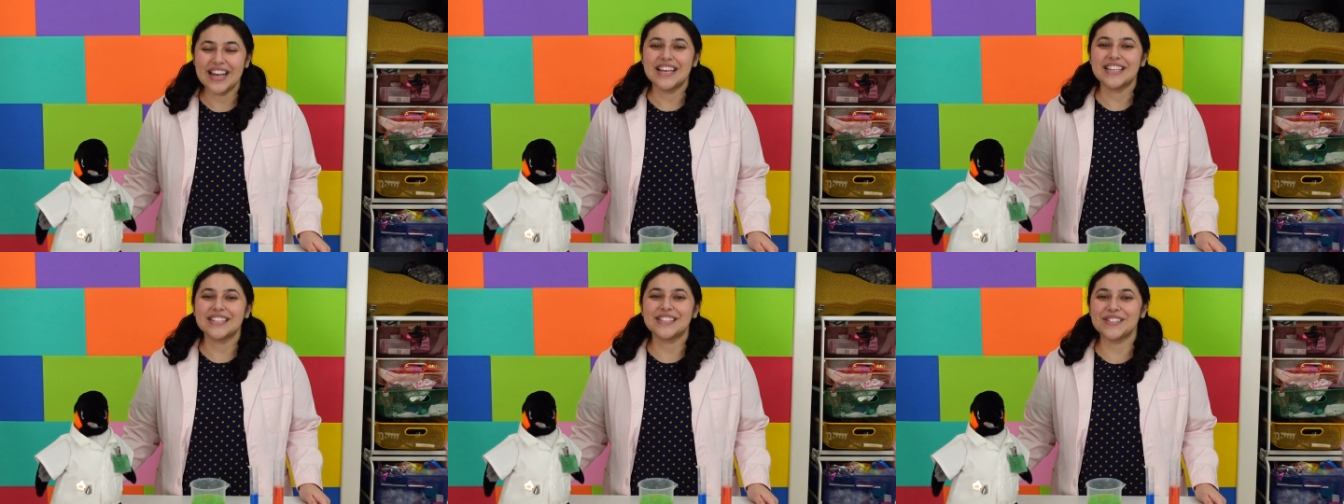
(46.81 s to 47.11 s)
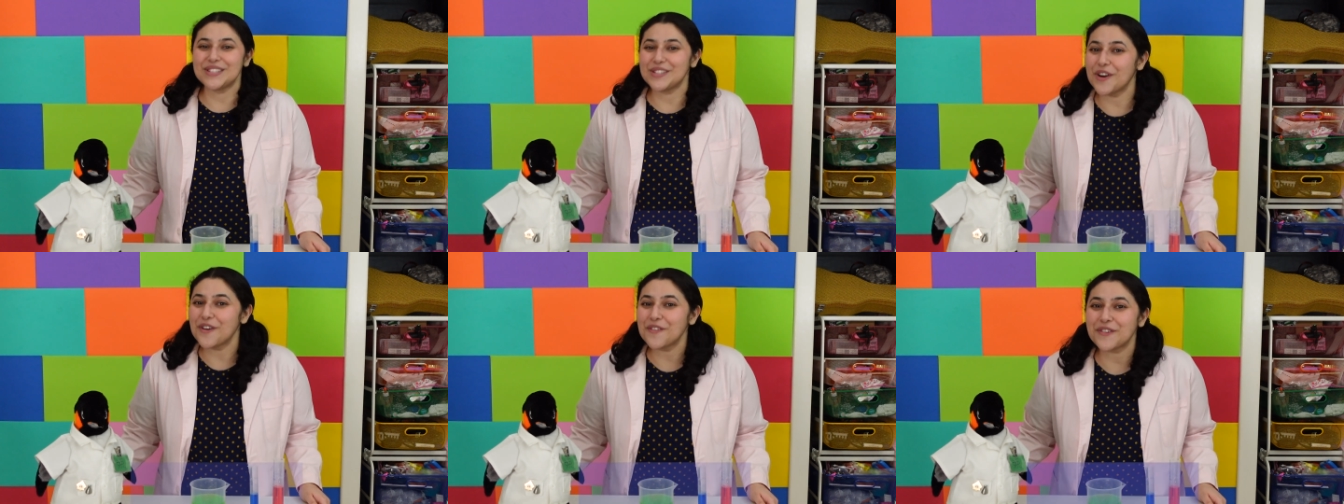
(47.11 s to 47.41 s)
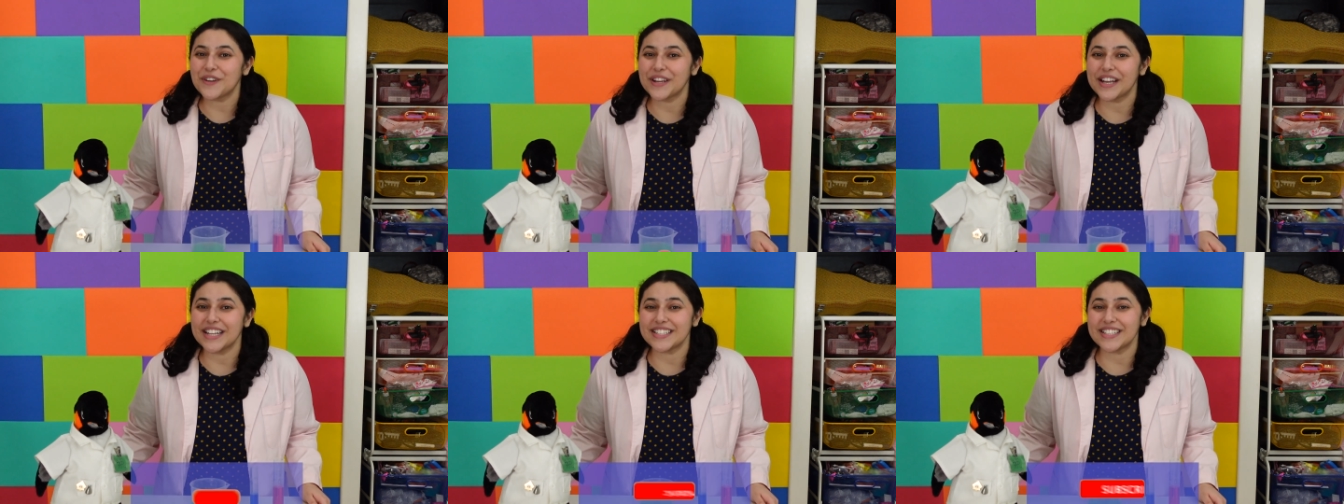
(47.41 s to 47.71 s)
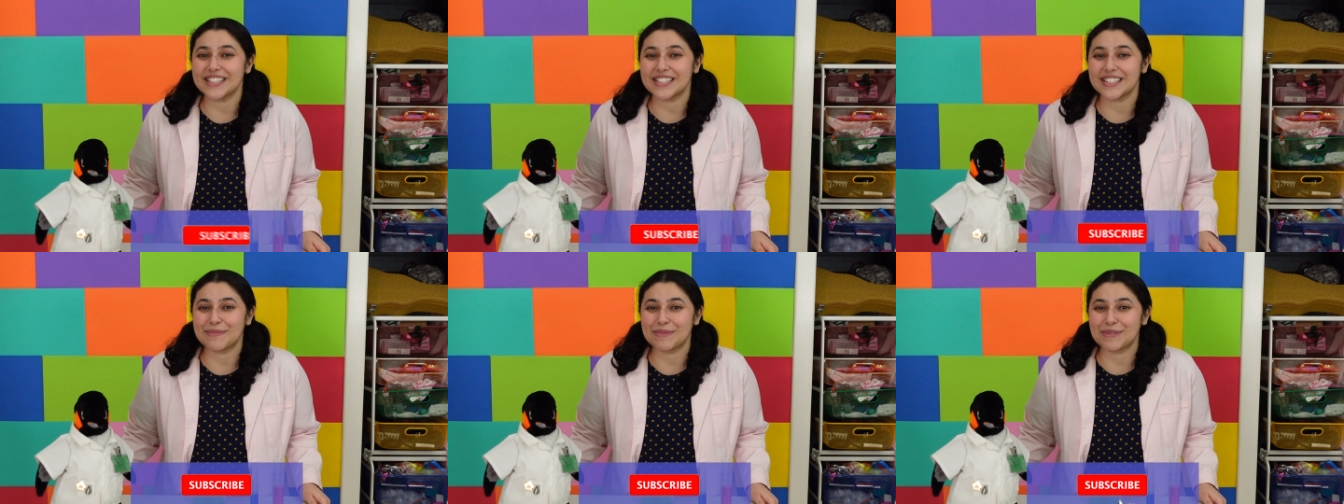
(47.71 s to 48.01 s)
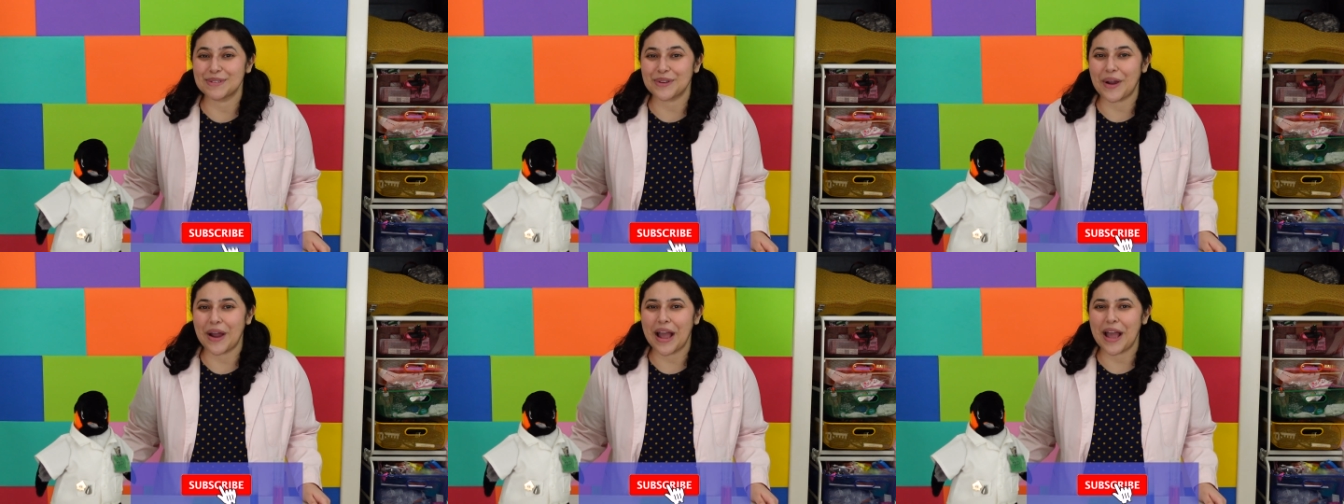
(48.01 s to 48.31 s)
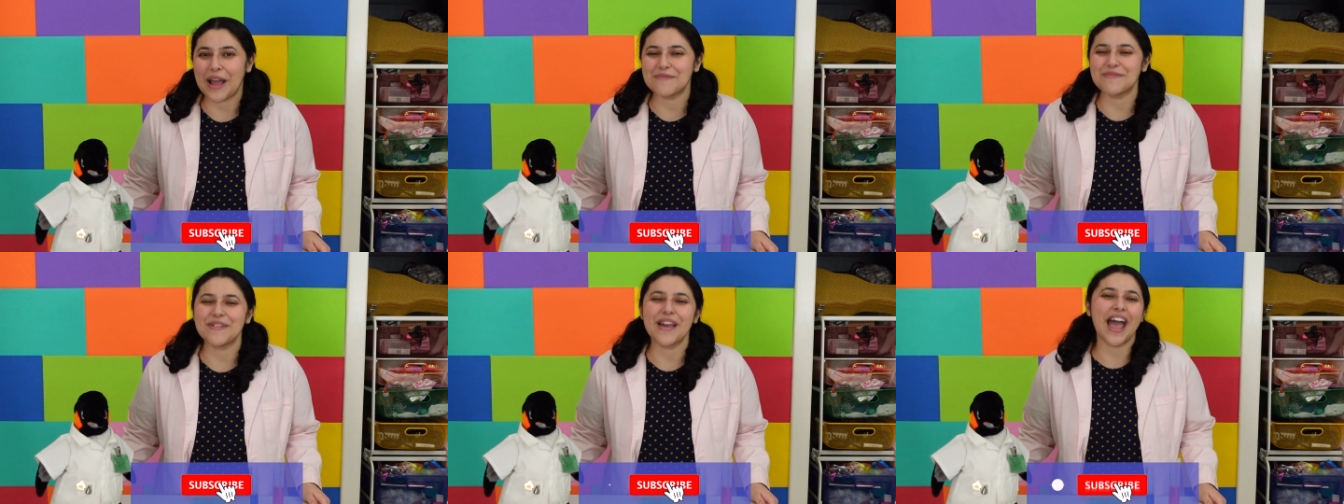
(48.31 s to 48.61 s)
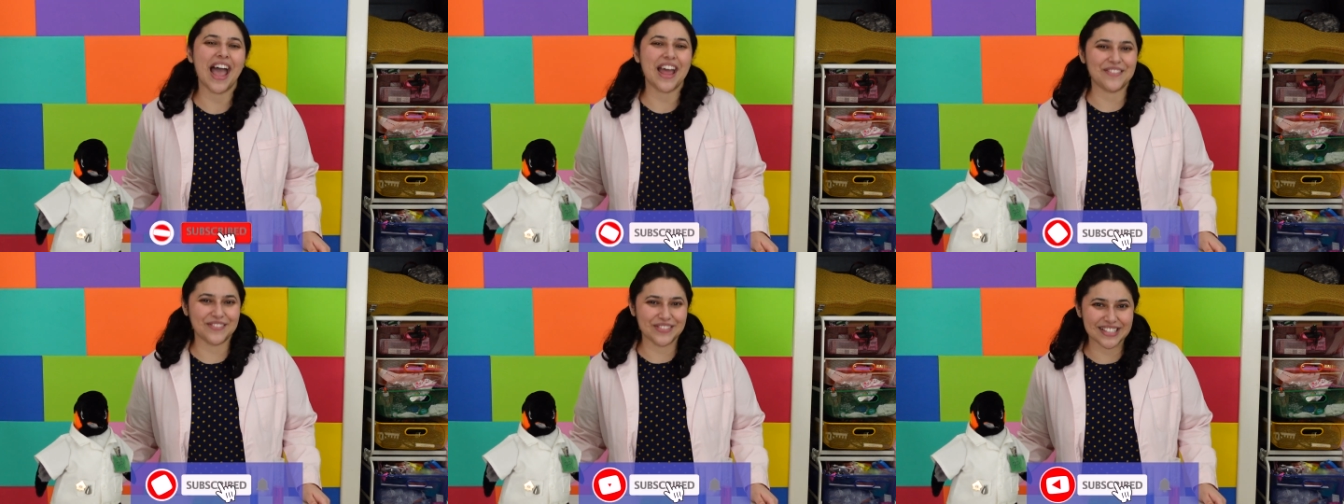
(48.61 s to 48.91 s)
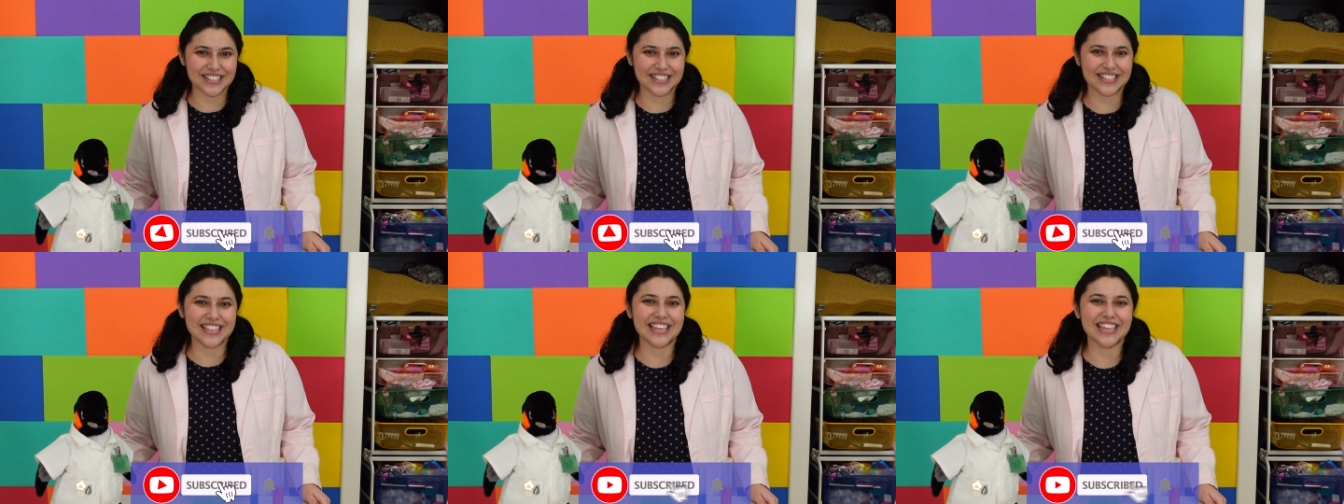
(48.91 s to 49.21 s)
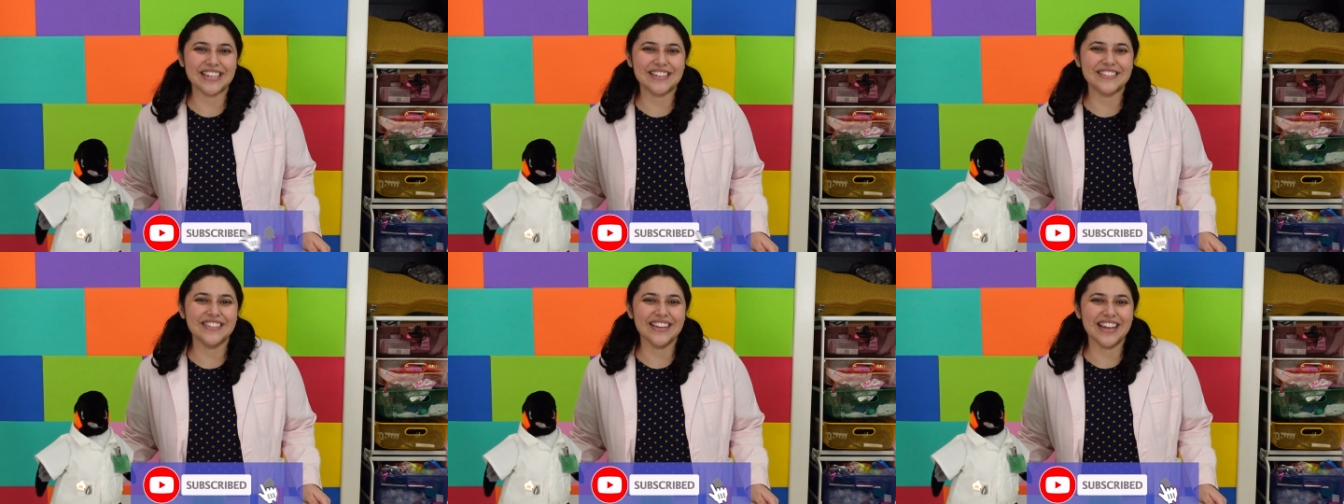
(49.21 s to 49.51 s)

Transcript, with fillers: So don't forget to subscribe, and we'll see you